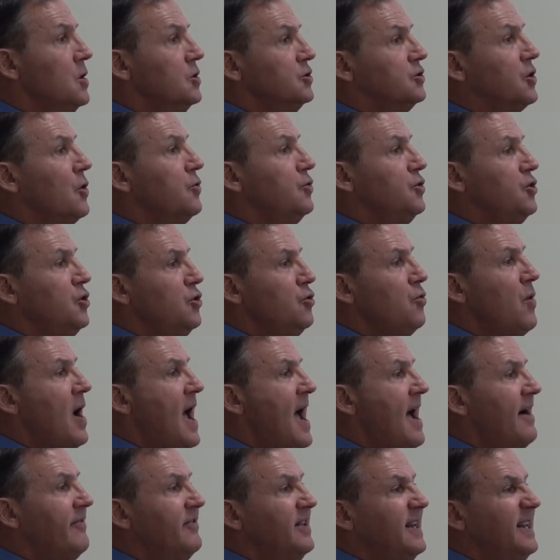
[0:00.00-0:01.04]
So you
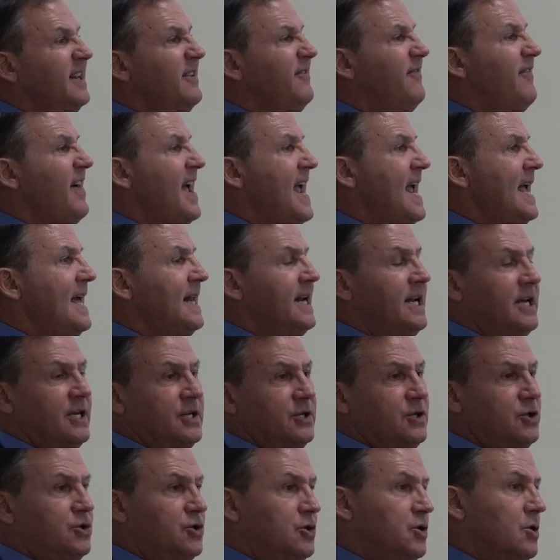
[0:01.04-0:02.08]
have an
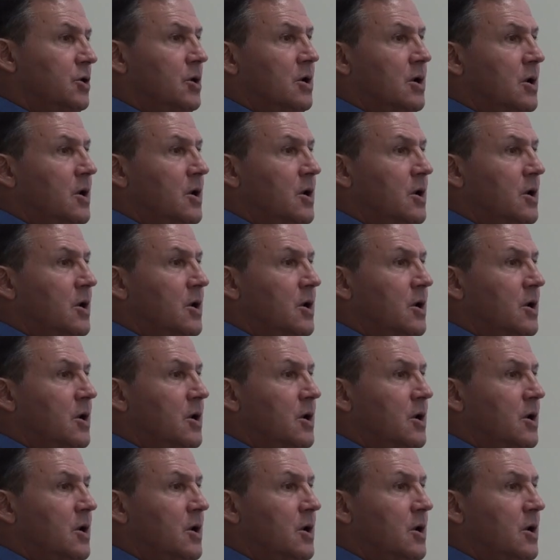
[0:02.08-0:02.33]
advantage.